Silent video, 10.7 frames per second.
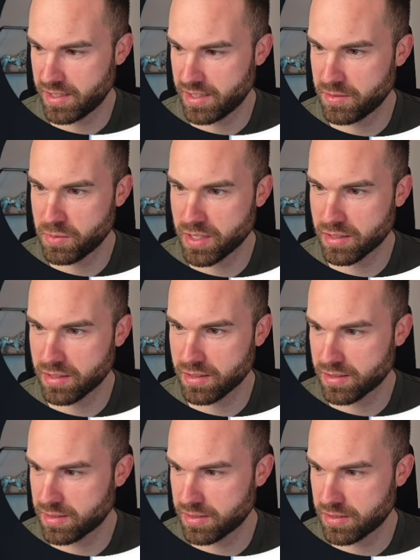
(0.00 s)
then we get
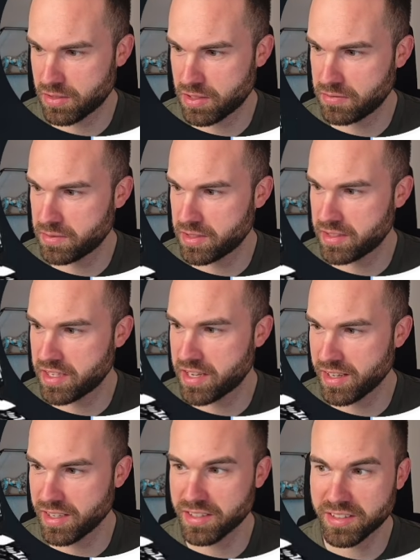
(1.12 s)
this dolphin.
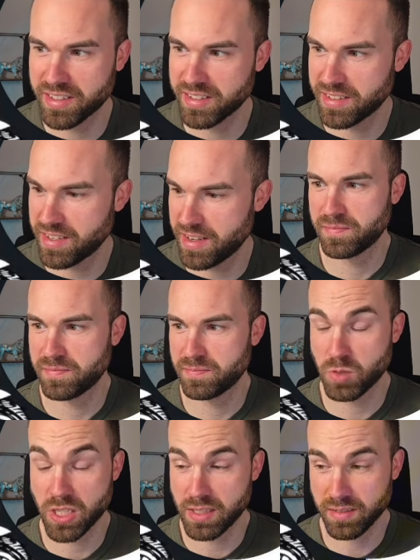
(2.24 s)
Yeah, look at that.
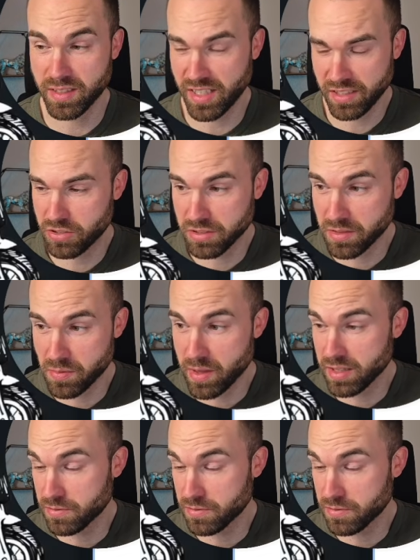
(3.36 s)
Well, I couldn't think of